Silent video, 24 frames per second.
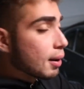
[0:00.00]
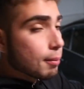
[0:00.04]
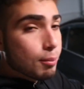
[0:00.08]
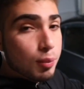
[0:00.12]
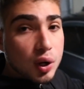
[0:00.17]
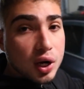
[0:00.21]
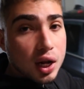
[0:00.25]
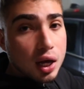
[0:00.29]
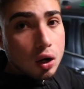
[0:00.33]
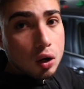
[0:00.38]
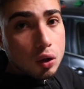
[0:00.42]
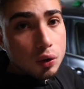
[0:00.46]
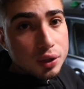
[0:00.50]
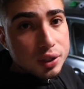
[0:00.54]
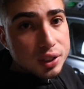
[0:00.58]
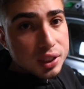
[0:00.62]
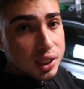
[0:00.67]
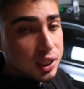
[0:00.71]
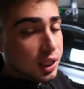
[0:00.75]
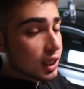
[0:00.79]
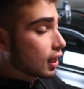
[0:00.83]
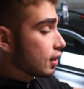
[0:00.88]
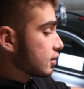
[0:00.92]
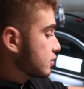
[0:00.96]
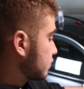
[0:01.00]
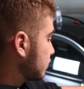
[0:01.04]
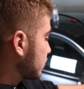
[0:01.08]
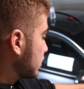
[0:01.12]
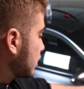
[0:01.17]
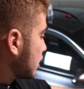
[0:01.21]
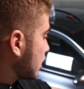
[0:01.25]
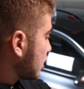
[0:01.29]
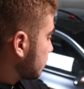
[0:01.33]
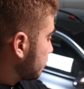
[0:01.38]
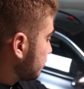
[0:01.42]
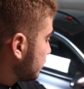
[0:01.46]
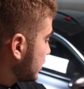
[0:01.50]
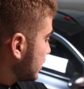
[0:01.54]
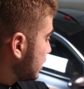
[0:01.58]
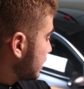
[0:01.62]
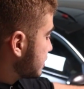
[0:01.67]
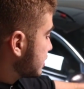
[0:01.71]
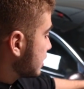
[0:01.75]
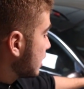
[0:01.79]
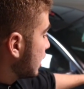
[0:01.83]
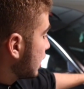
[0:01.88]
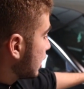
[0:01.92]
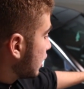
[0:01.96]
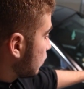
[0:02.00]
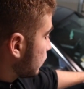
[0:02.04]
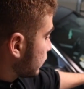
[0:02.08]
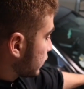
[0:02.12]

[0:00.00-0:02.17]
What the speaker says: print out all the decals for the companies.